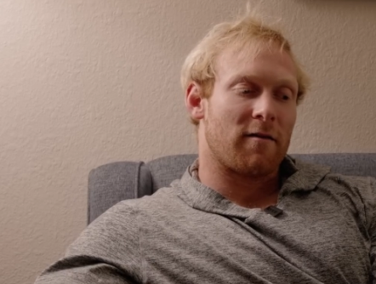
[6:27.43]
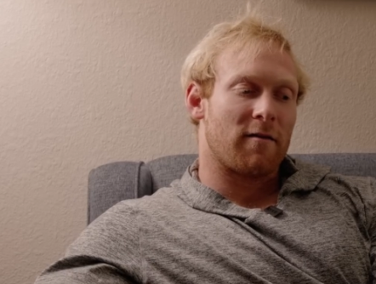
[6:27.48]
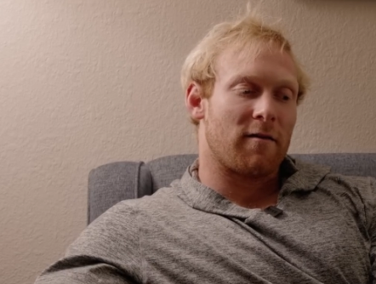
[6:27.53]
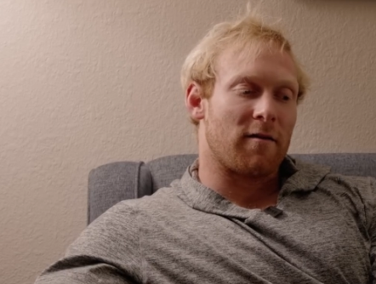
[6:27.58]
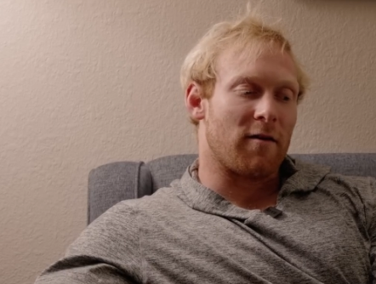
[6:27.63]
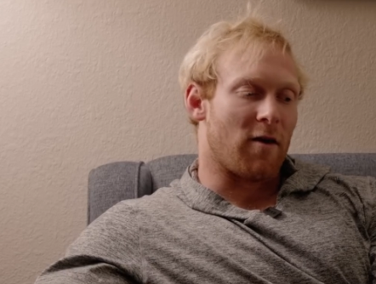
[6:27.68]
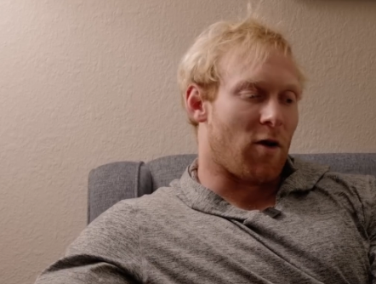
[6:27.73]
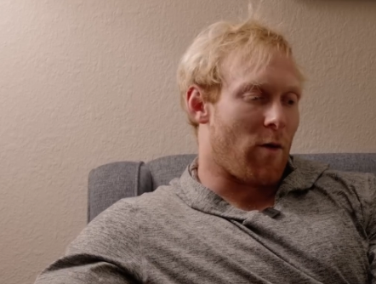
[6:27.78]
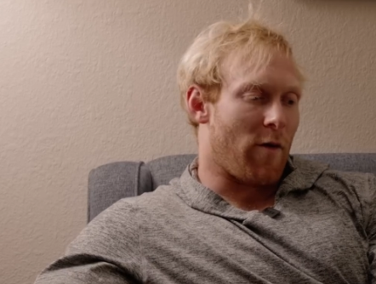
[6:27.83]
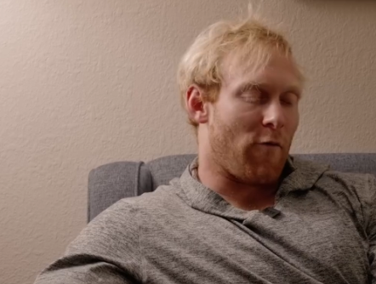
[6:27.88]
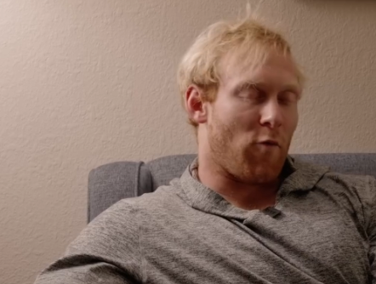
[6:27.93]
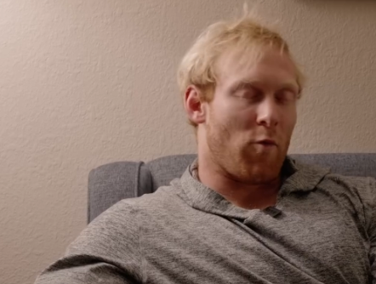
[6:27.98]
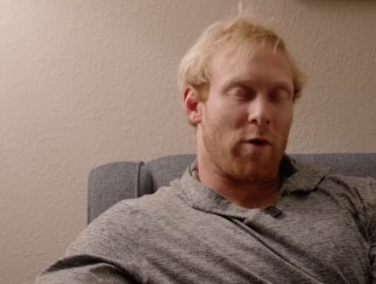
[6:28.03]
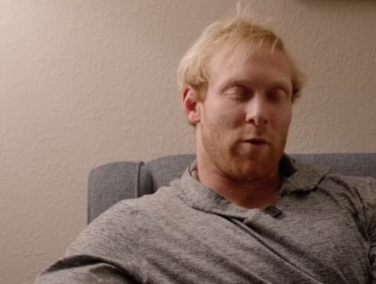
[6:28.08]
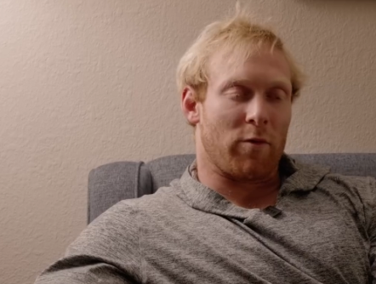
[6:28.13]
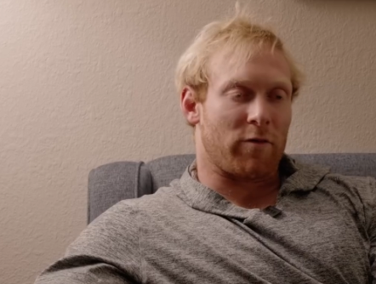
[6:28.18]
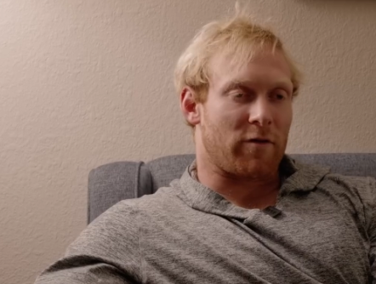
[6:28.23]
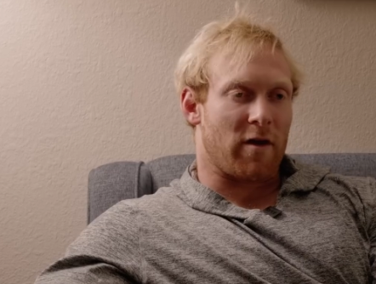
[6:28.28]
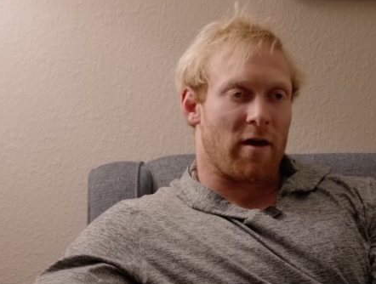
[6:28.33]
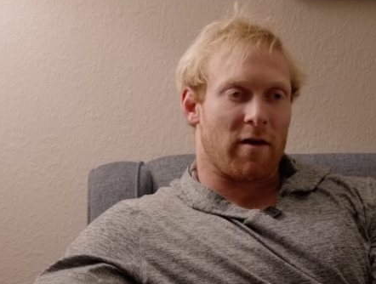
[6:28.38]
everybody
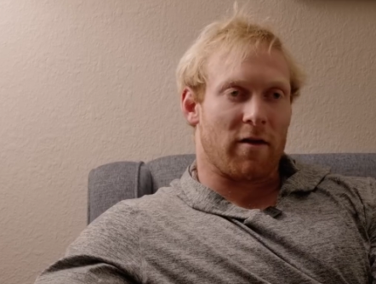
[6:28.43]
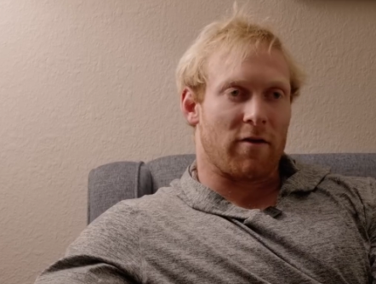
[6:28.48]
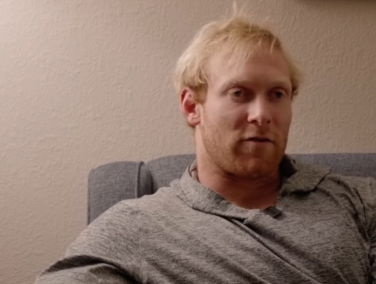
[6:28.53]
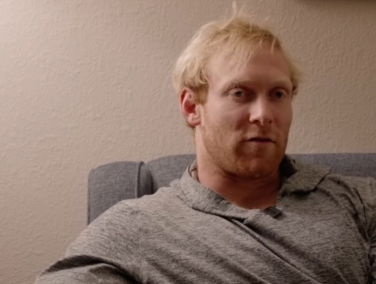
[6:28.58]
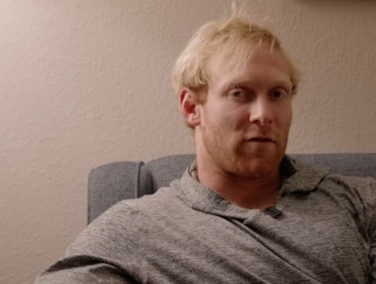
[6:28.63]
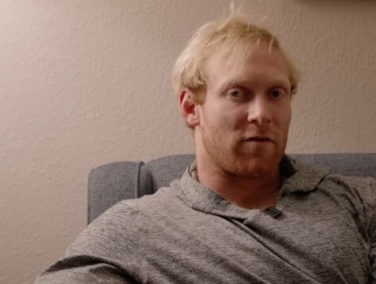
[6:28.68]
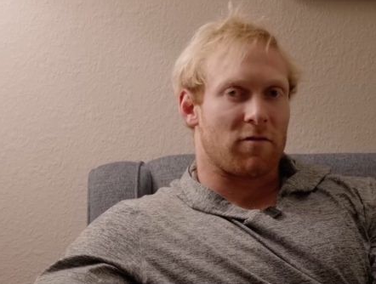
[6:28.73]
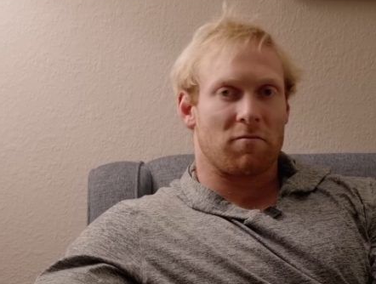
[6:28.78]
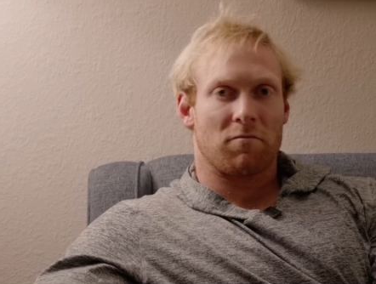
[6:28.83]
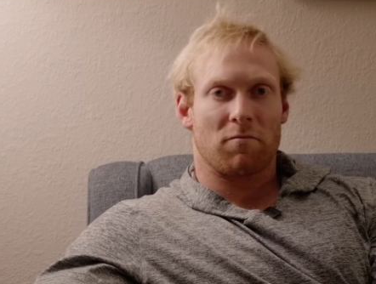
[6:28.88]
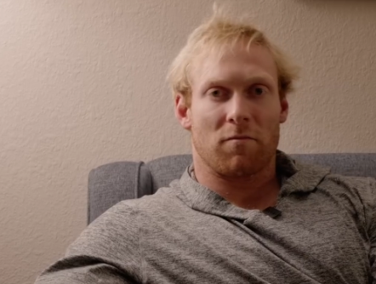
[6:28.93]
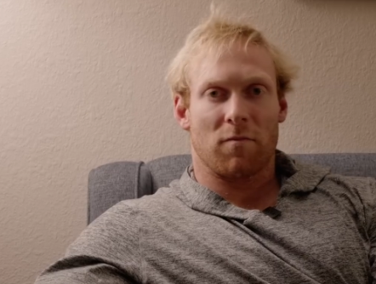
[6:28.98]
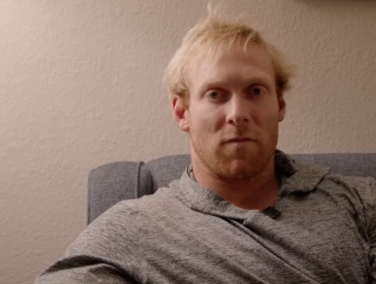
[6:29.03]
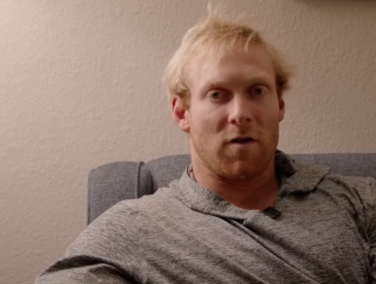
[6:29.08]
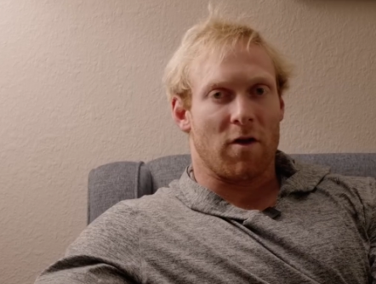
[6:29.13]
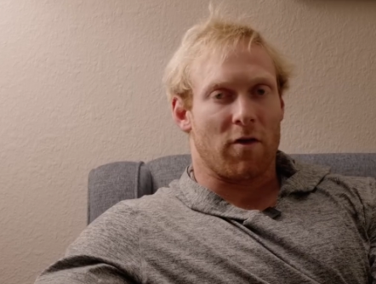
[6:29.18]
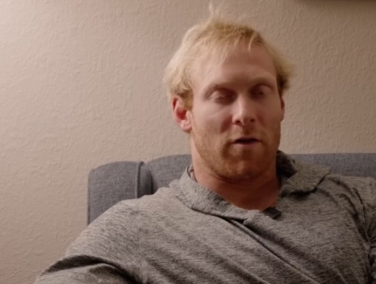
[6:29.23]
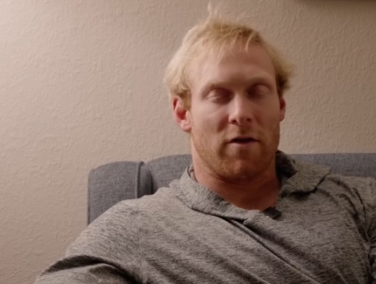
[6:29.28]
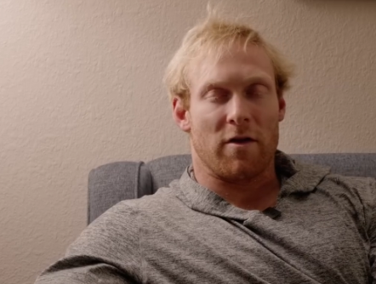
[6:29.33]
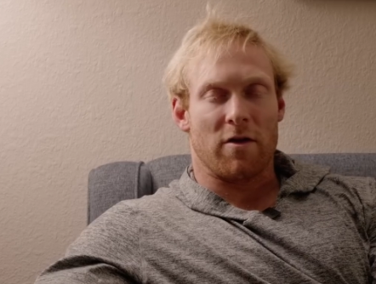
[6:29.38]
was kind of just
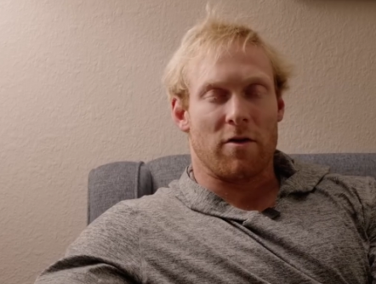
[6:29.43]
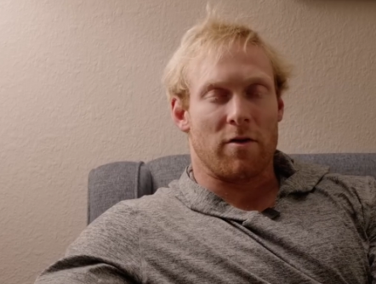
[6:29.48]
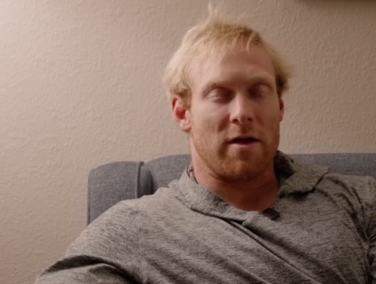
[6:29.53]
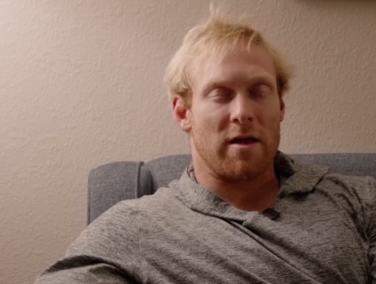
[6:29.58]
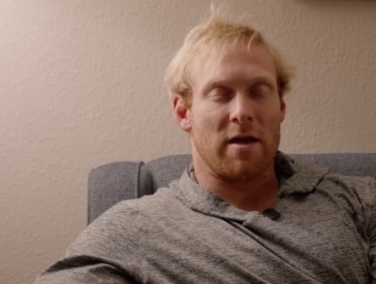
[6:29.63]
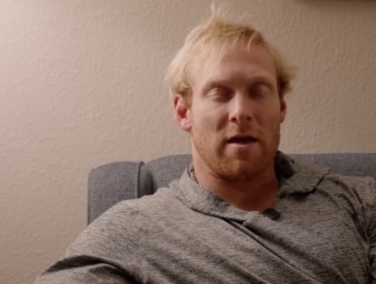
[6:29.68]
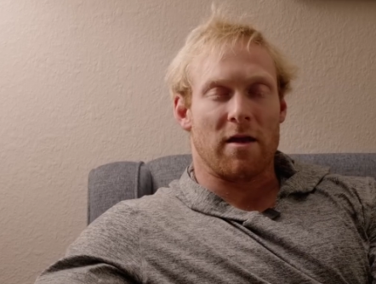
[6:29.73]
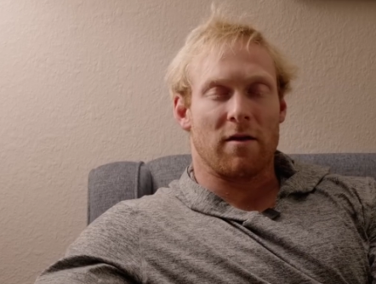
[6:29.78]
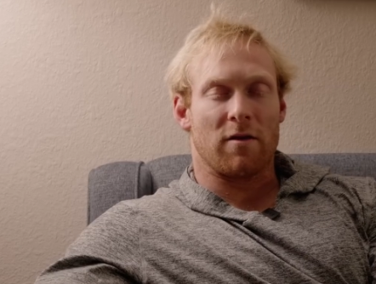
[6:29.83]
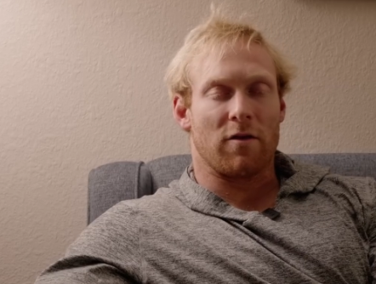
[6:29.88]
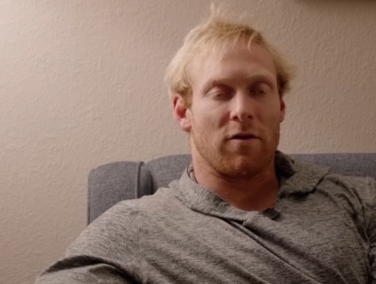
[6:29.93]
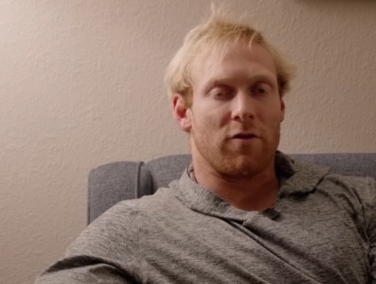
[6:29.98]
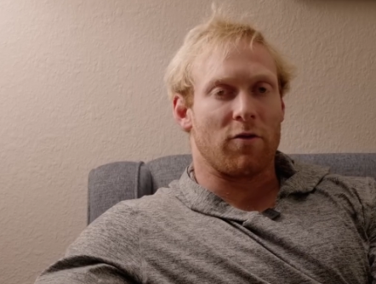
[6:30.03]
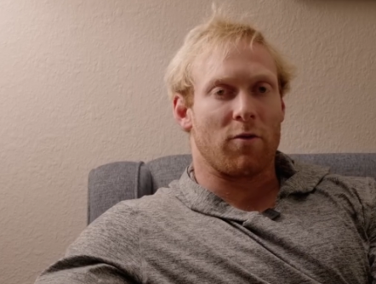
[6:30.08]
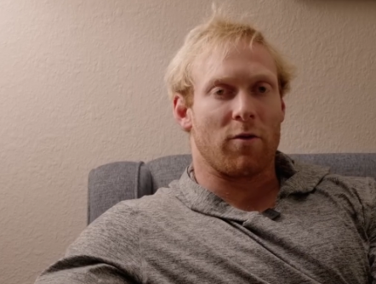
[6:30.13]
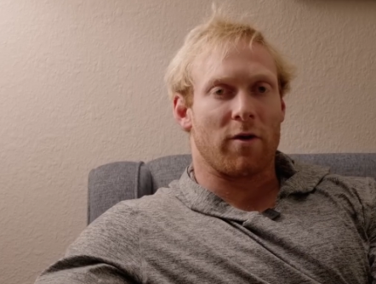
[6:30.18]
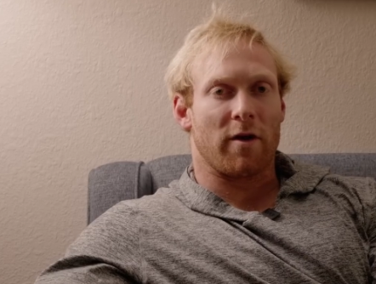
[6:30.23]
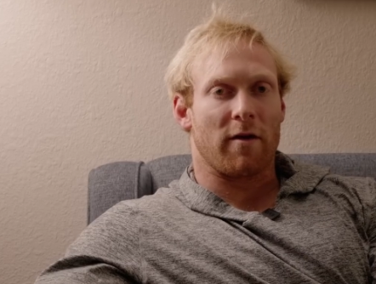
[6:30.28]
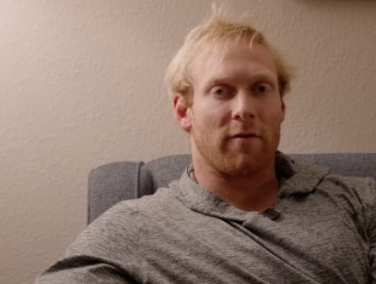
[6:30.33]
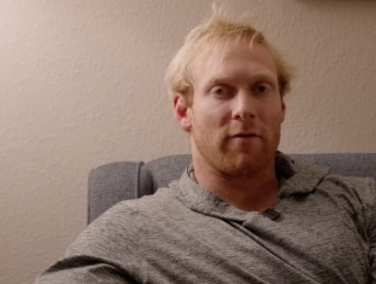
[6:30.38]
you eat, you
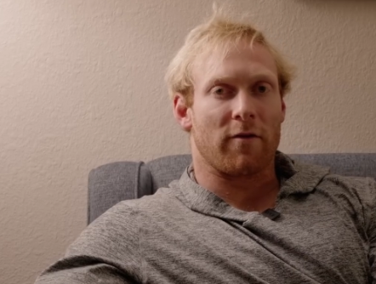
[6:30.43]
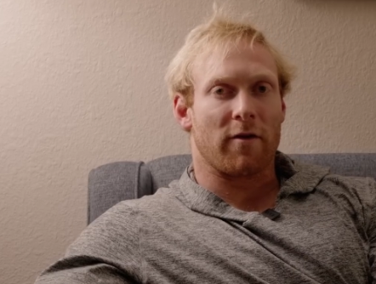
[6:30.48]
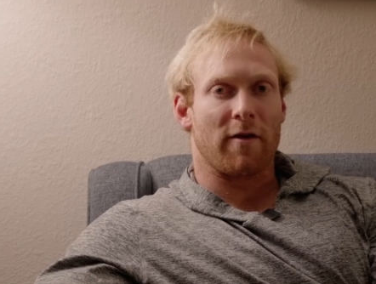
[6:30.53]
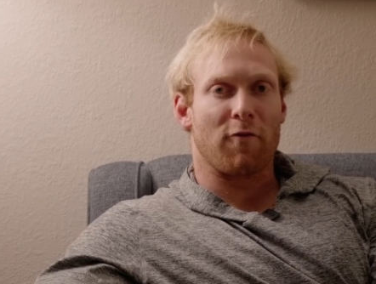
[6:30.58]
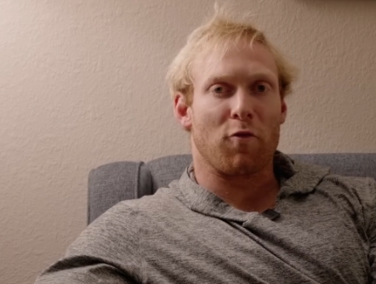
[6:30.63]
do whatever.